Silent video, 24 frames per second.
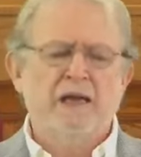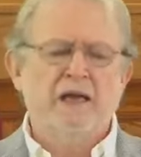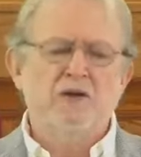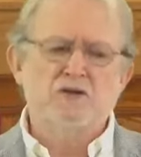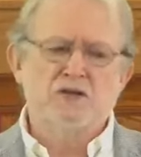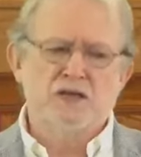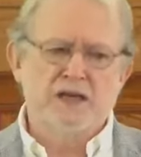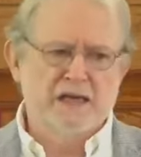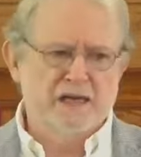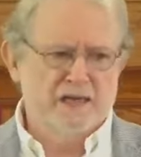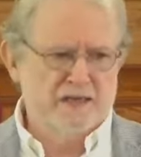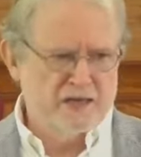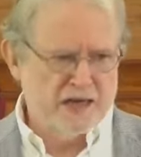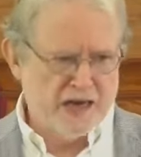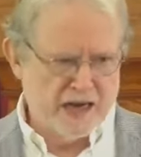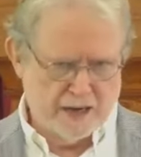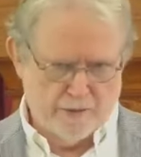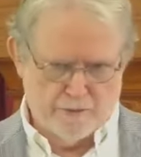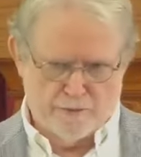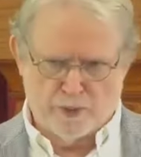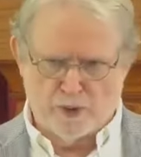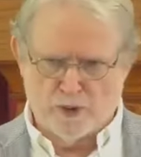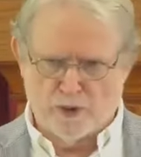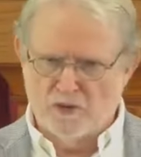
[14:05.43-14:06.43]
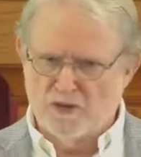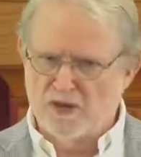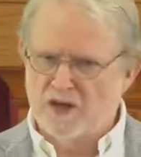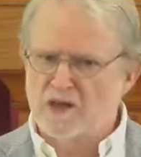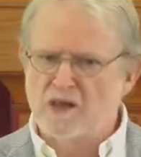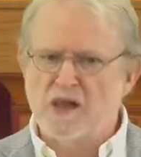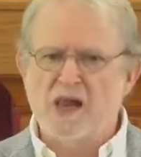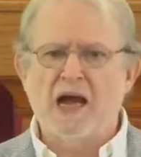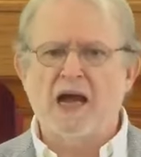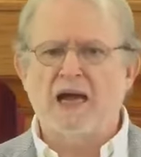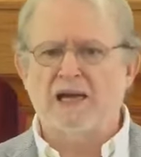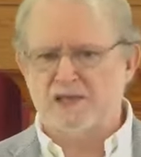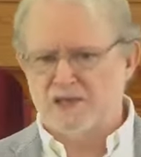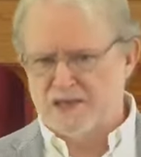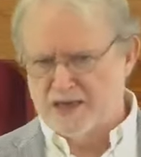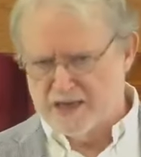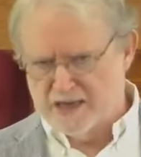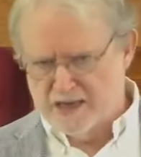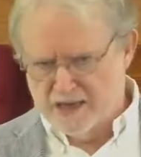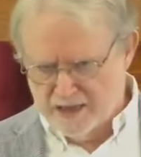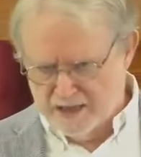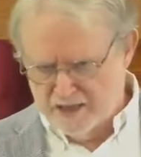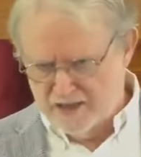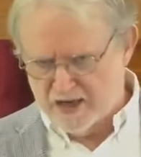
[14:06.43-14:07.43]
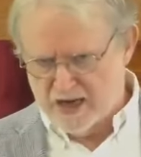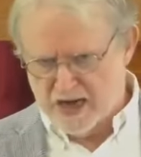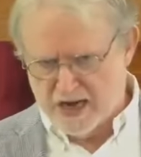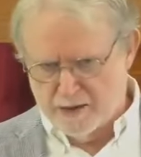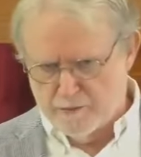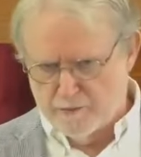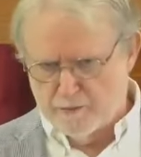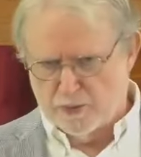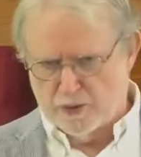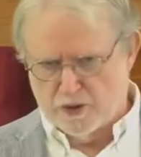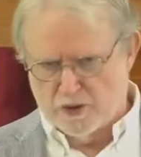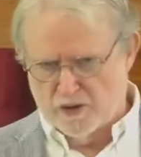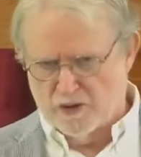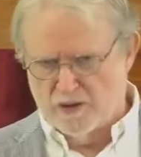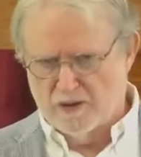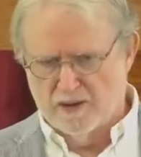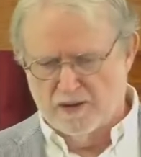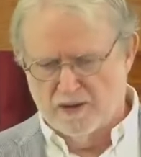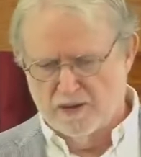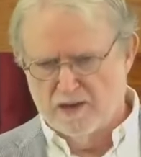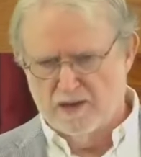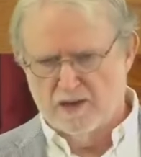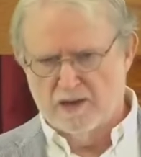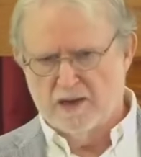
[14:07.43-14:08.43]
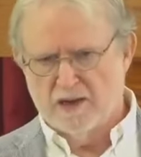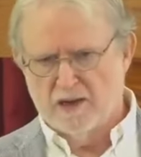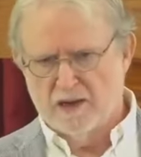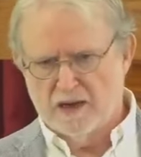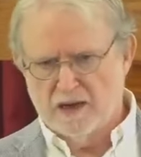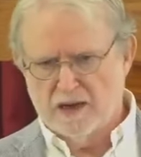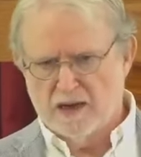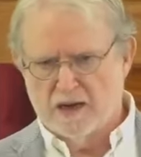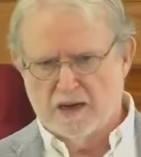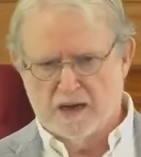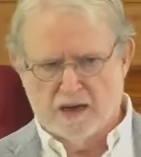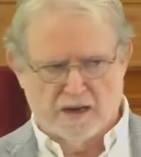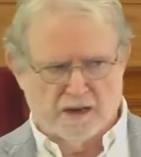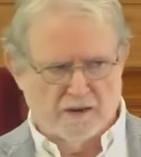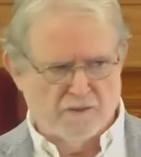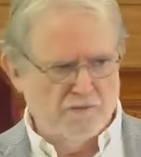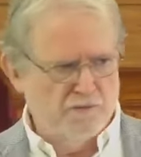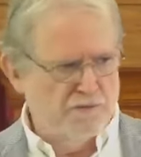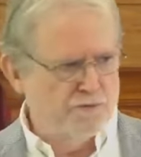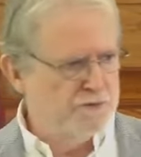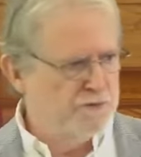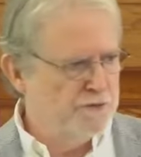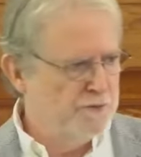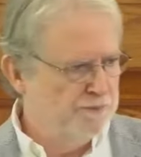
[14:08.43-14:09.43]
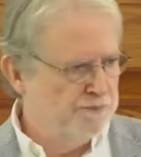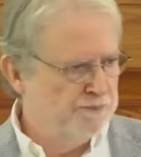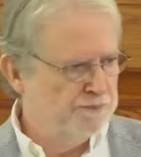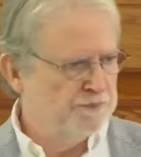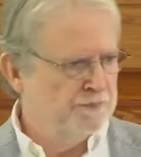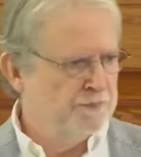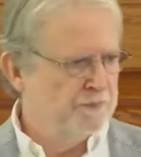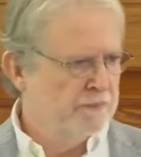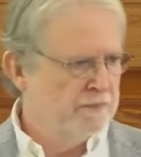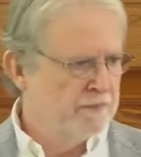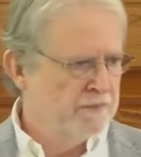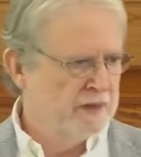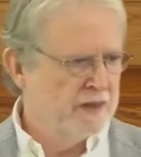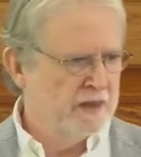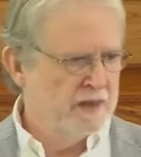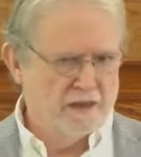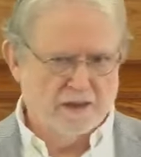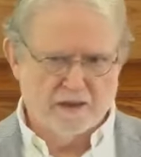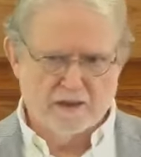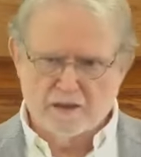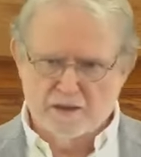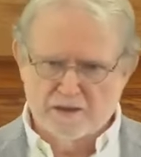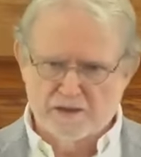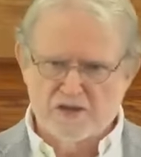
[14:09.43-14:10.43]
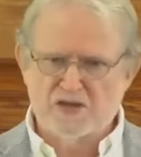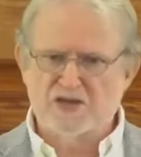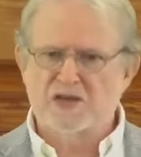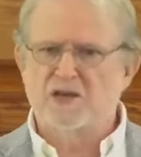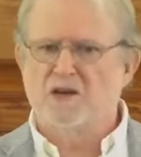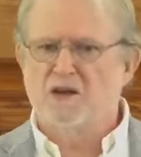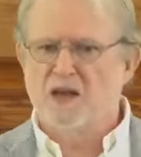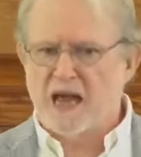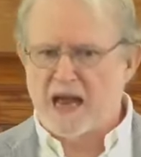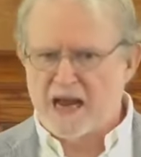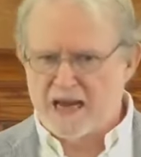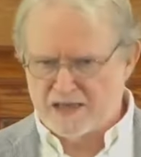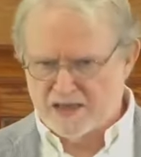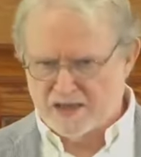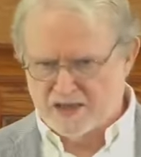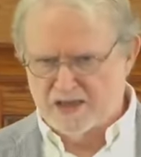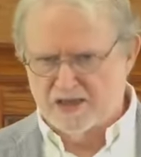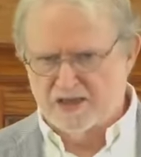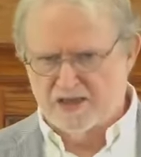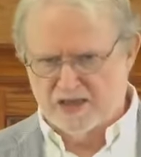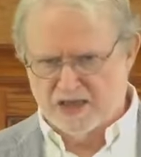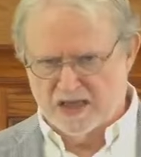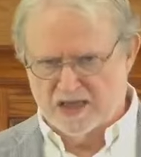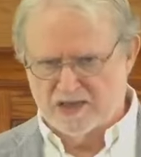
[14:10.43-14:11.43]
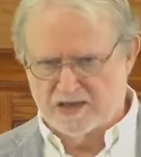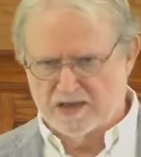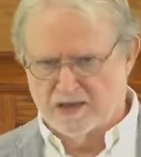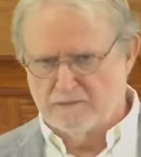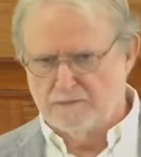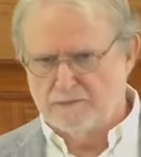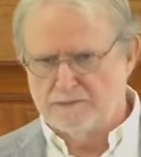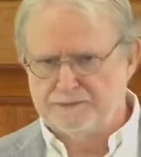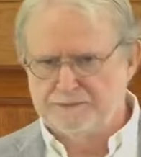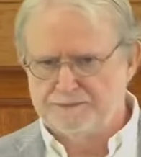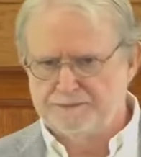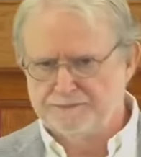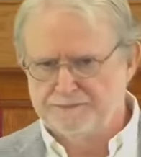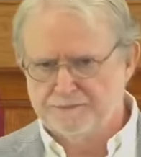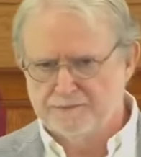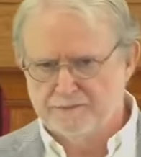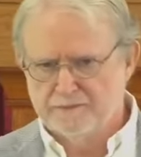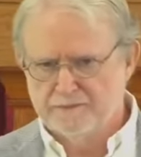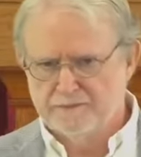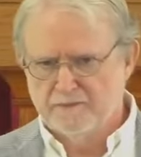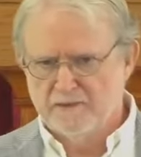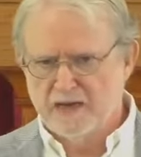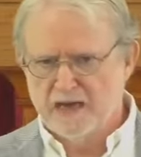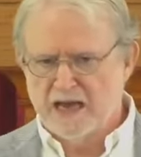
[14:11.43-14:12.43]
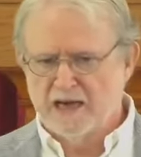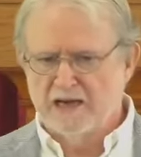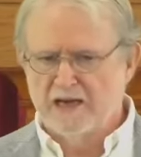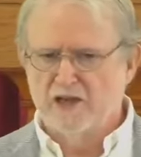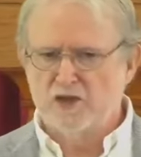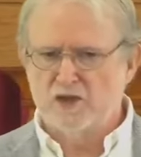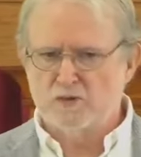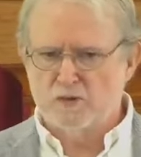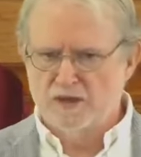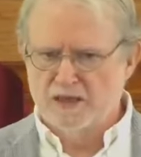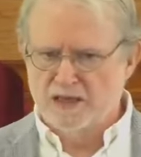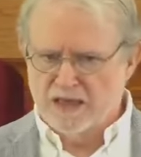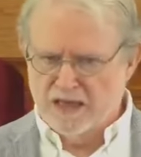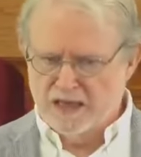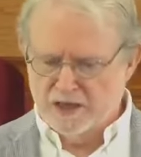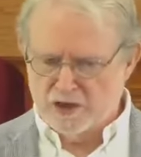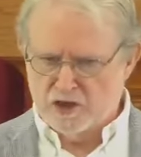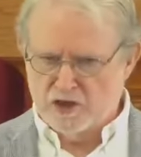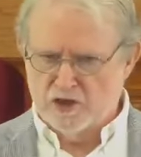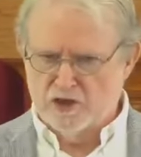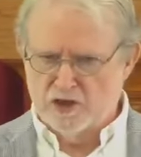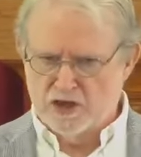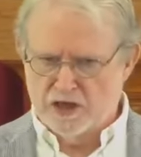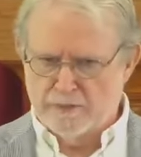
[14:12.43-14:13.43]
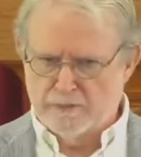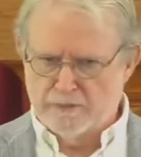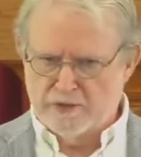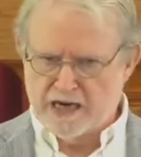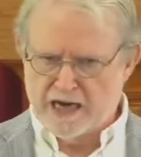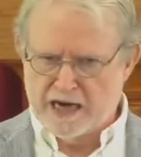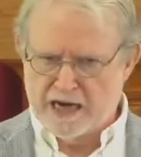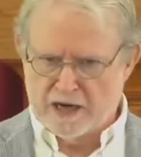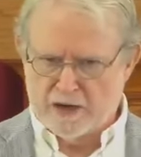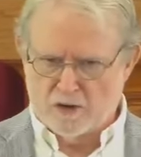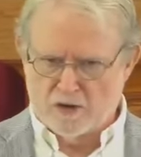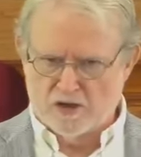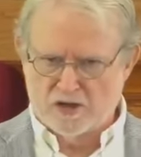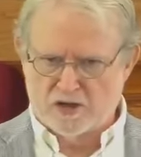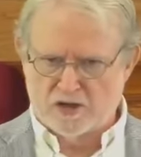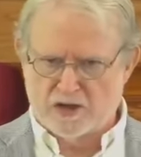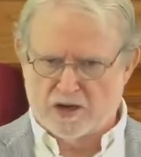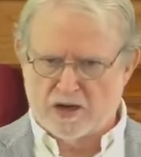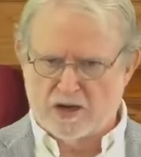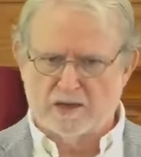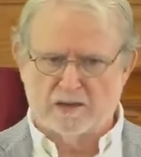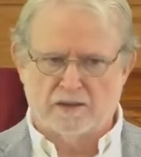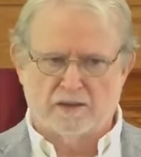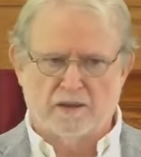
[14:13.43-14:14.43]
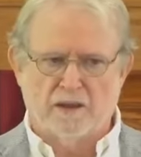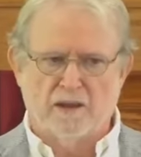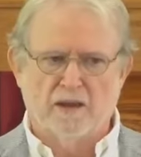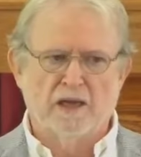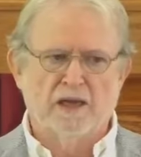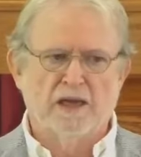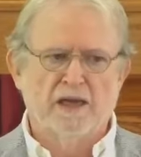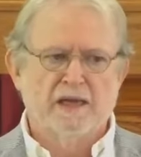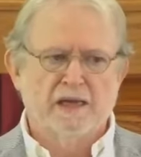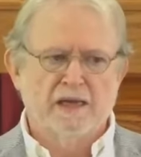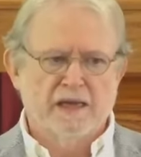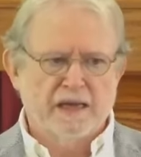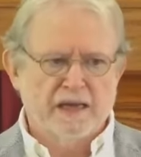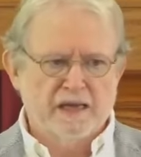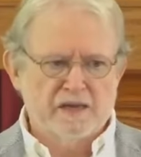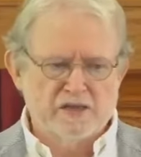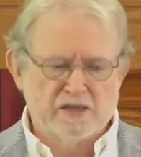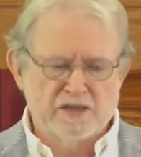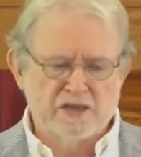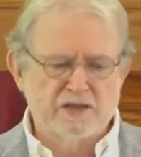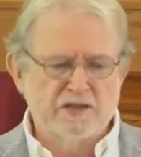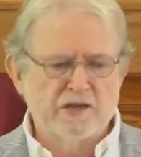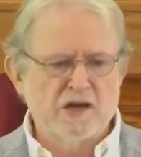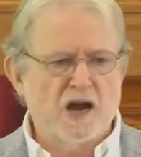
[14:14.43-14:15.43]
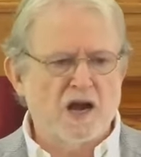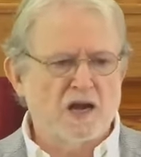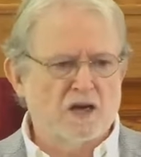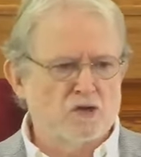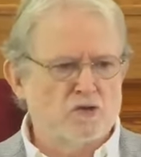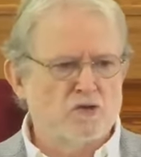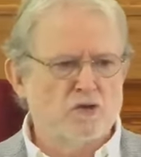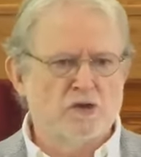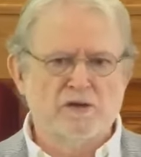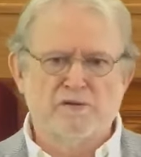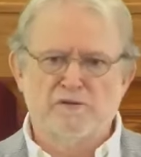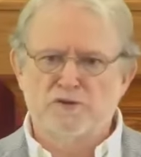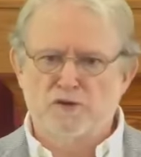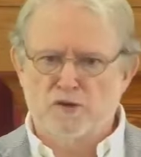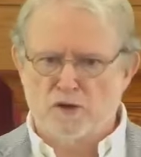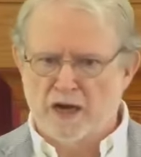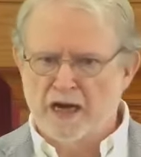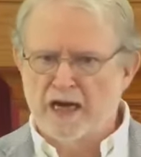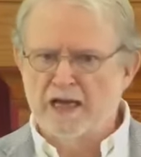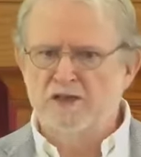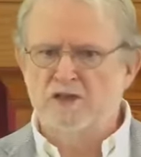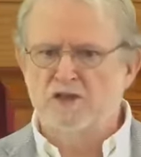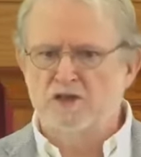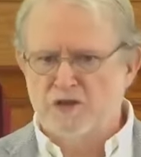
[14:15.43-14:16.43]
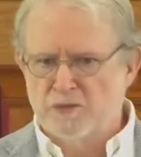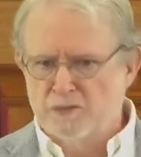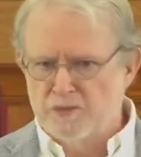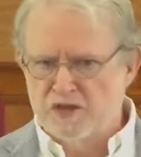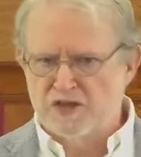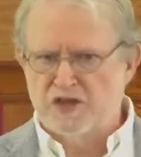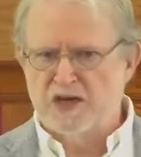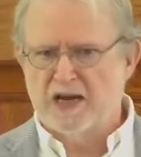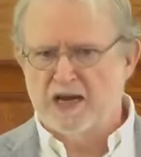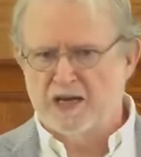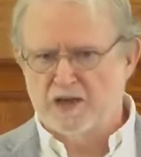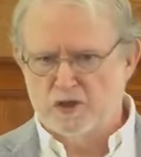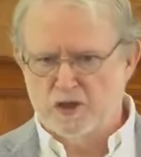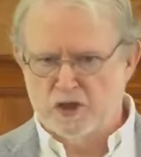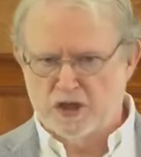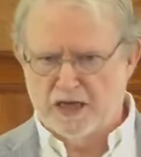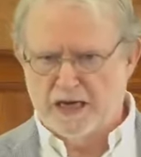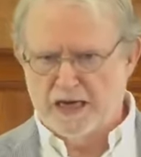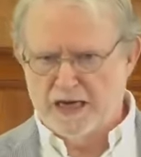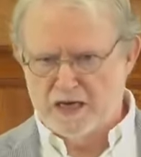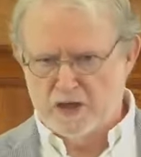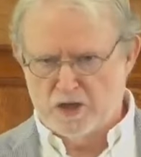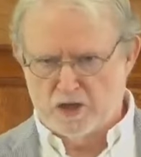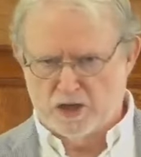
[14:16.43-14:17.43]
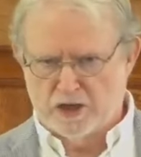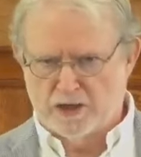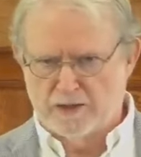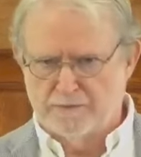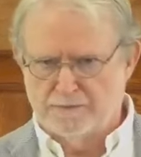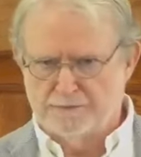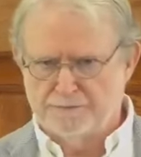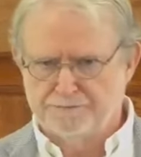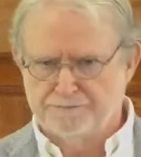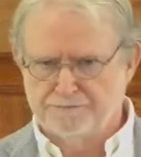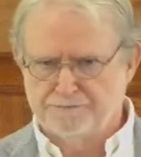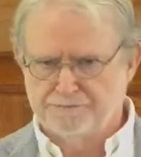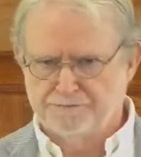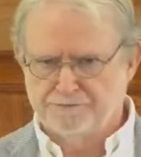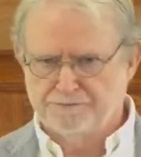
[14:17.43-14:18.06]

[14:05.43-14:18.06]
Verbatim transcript: here's an example, the classic example of scholasticism and its relationship to Aristotle. It's the doctrine of transubstantiation.